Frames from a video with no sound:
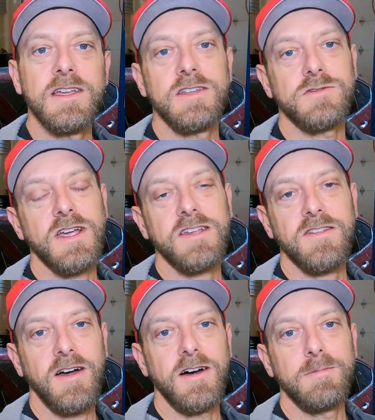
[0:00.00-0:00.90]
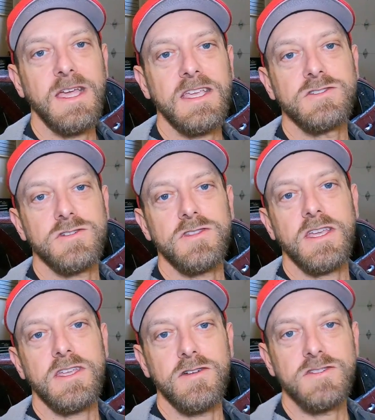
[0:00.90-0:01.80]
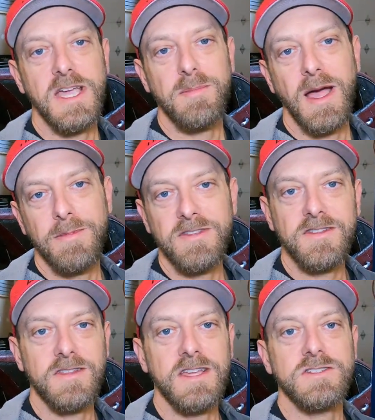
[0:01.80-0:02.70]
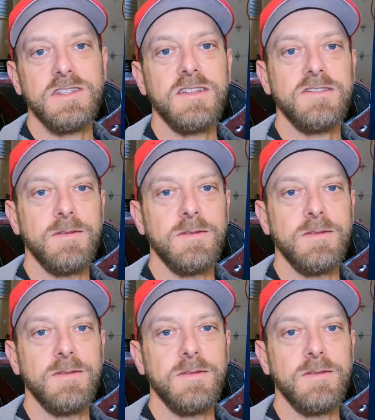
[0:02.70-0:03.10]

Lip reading: and tricks on making sure that your J-Pipe installation is the